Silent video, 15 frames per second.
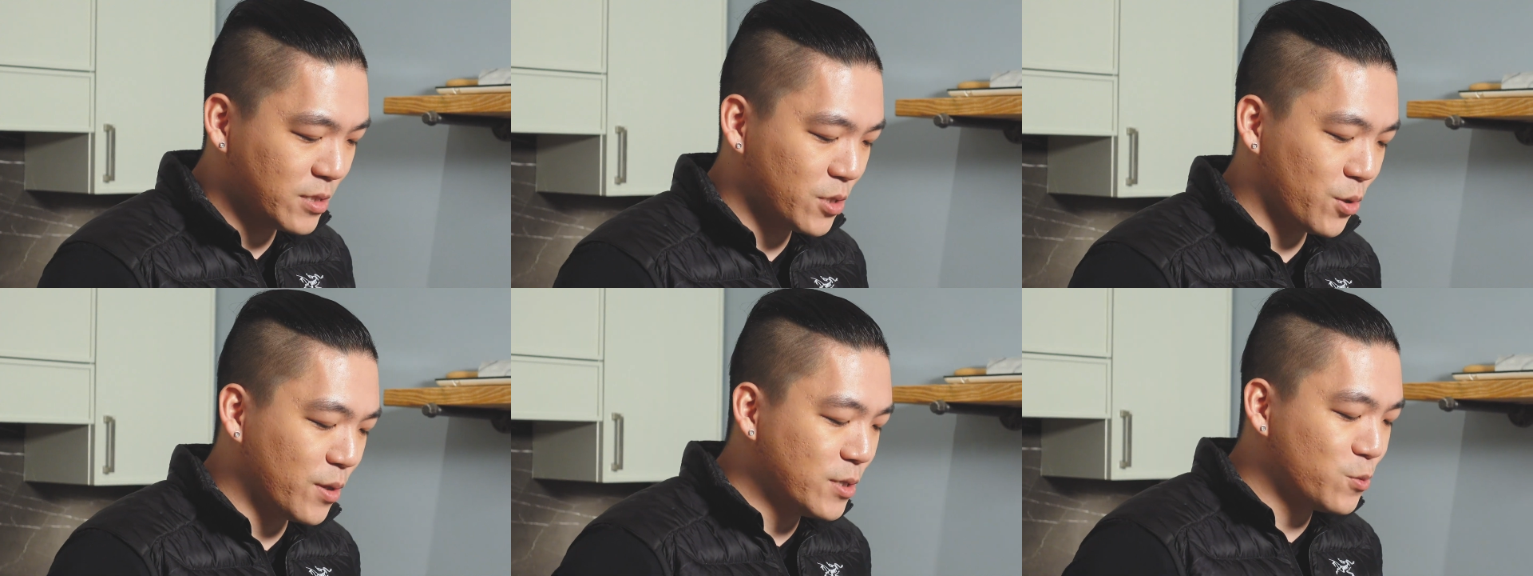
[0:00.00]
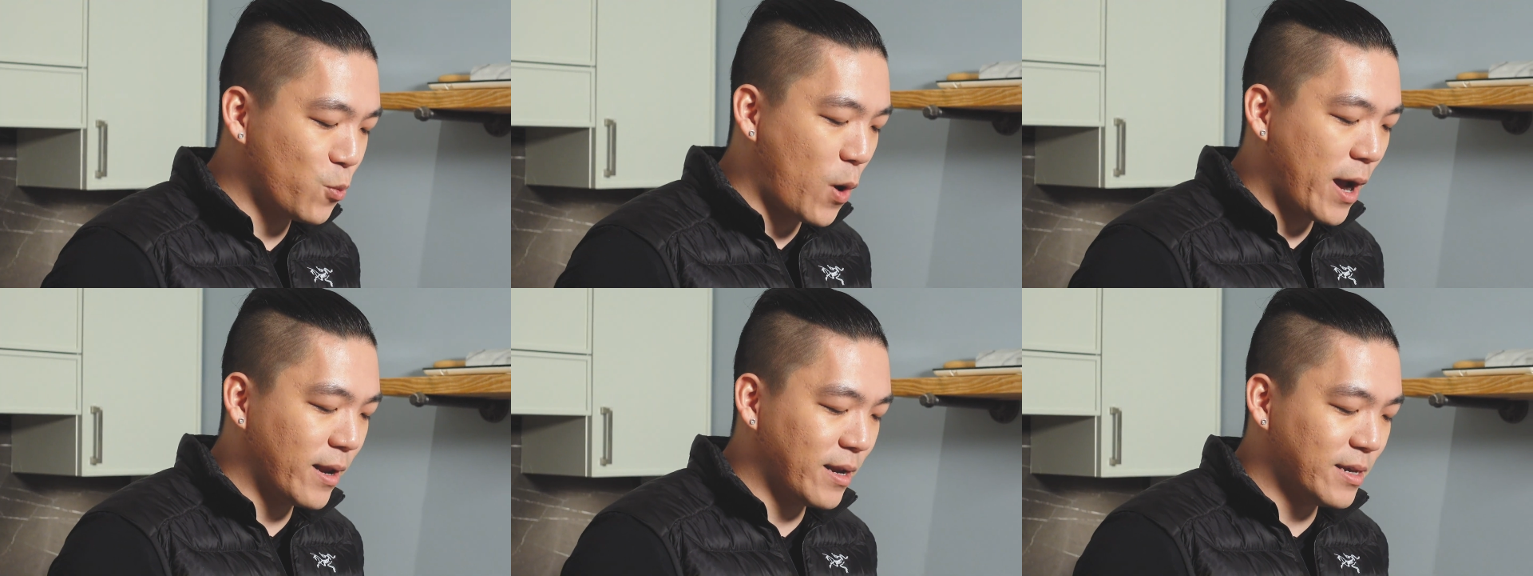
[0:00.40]
So this
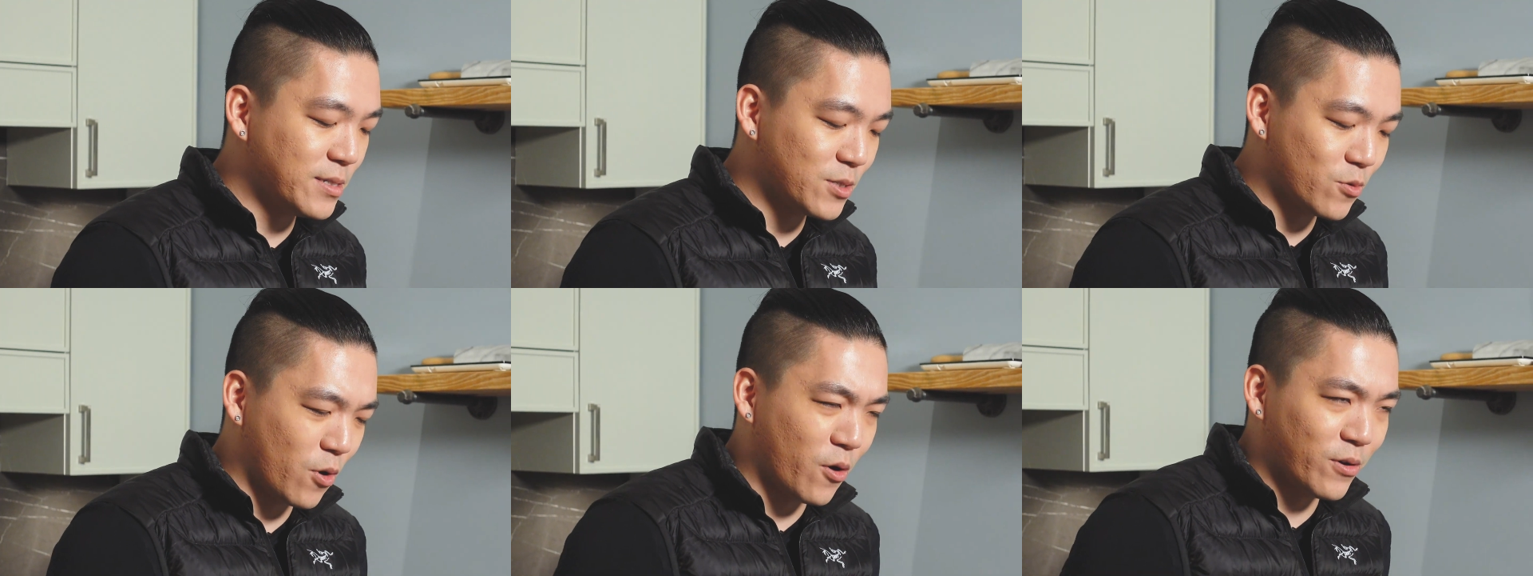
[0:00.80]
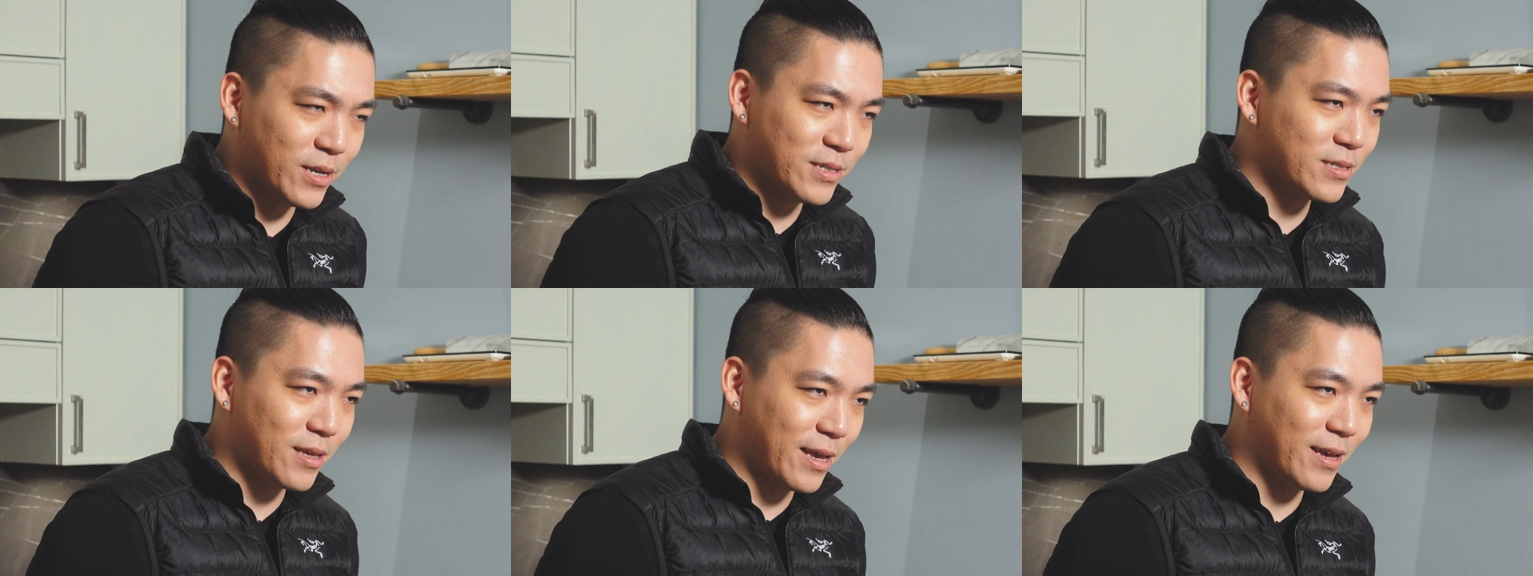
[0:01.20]
wine is grown
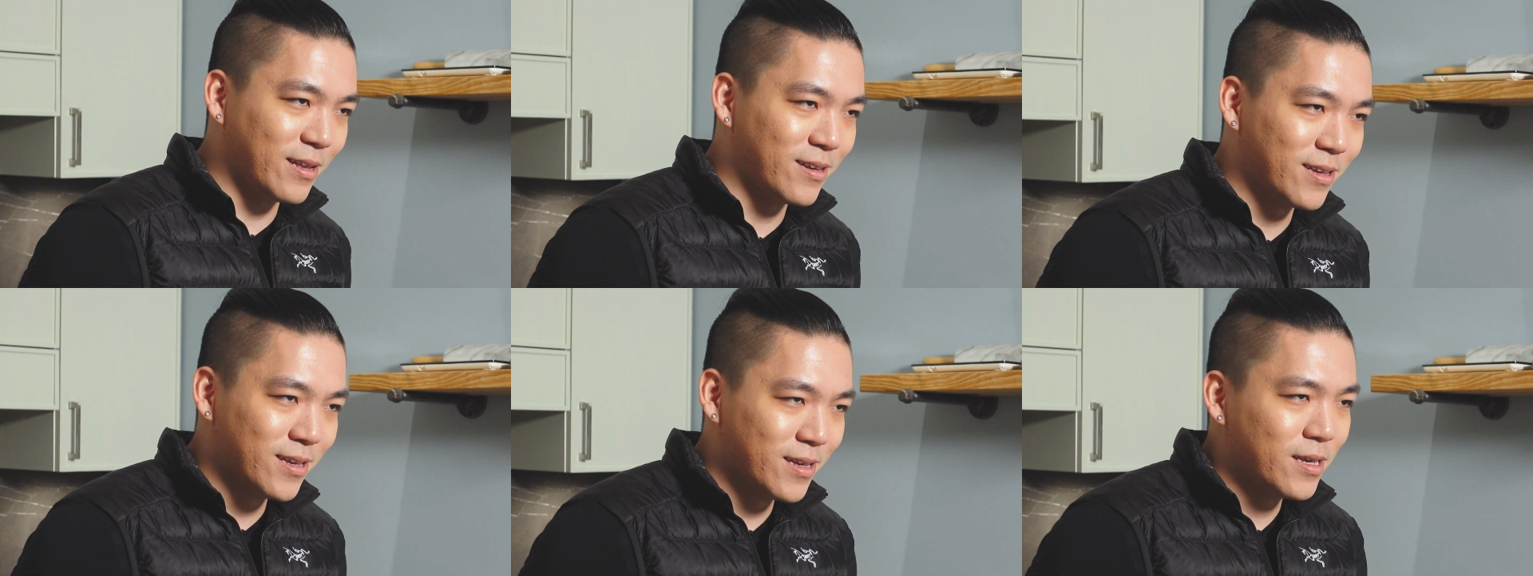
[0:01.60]
in slate,